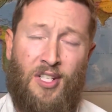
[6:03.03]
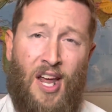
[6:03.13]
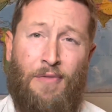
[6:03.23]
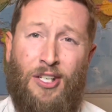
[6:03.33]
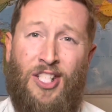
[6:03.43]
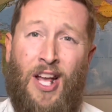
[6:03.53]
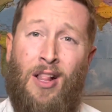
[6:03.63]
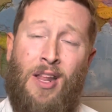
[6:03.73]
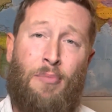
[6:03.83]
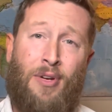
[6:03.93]
to every jail
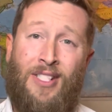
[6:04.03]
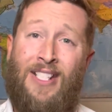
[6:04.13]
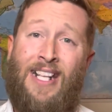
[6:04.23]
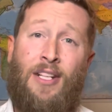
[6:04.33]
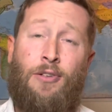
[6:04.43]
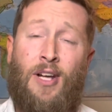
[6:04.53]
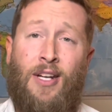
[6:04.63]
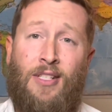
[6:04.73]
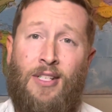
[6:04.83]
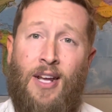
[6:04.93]
and prison in the
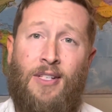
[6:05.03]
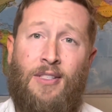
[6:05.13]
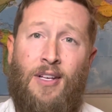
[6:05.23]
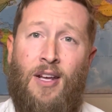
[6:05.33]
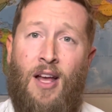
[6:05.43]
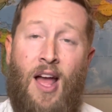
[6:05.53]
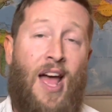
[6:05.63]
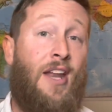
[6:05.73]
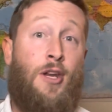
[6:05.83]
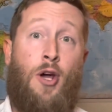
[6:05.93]
United States.
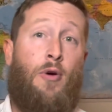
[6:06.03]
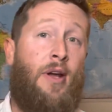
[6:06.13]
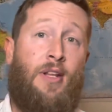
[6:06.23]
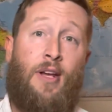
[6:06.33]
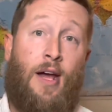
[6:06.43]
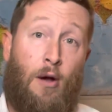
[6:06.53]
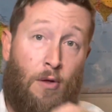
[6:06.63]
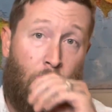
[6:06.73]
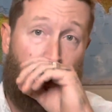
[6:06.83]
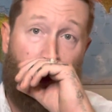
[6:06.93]
I had no idea
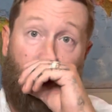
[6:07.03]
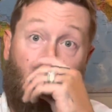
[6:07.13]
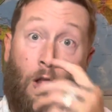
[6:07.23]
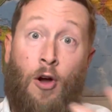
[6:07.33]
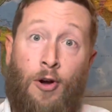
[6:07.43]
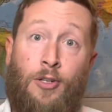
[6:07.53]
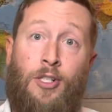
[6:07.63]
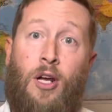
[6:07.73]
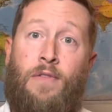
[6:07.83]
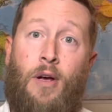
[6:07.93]
how large
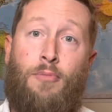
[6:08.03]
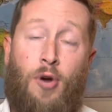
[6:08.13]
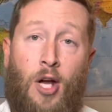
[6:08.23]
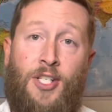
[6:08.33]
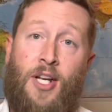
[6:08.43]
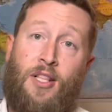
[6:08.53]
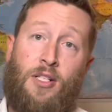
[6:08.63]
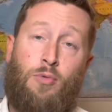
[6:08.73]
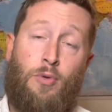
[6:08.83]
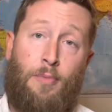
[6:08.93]
of a project
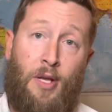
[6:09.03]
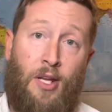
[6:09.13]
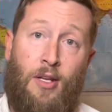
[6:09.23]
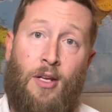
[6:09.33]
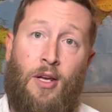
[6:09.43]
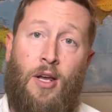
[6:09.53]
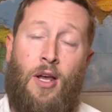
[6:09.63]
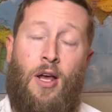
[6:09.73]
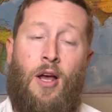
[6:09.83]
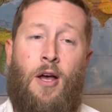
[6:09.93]
this would be,
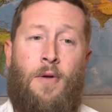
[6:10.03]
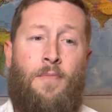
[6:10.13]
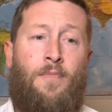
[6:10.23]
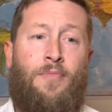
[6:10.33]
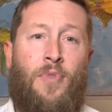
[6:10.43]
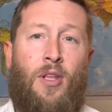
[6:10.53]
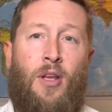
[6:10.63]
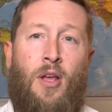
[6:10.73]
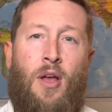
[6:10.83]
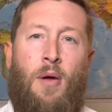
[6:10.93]

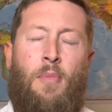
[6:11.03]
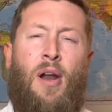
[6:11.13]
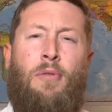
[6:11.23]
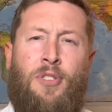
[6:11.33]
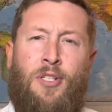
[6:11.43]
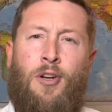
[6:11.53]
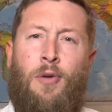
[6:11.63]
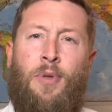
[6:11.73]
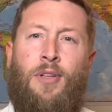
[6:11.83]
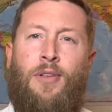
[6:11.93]
but I was
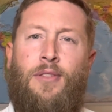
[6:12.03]
determined.